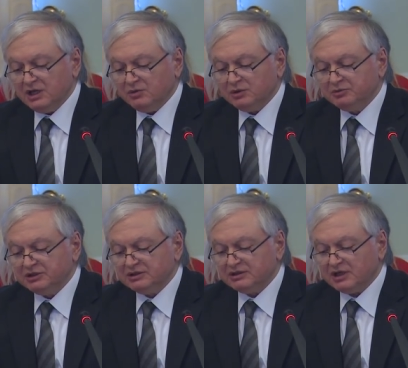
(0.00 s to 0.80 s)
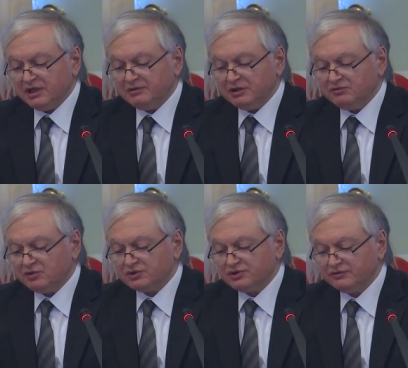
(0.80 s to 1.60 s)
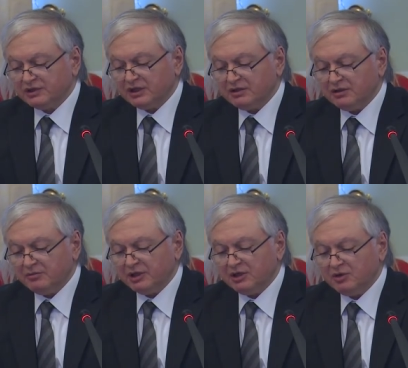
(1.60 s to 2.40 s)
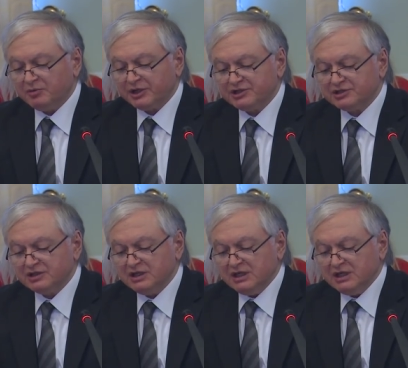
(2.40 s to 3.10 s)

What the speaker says: will be the driving force of the economic cooperation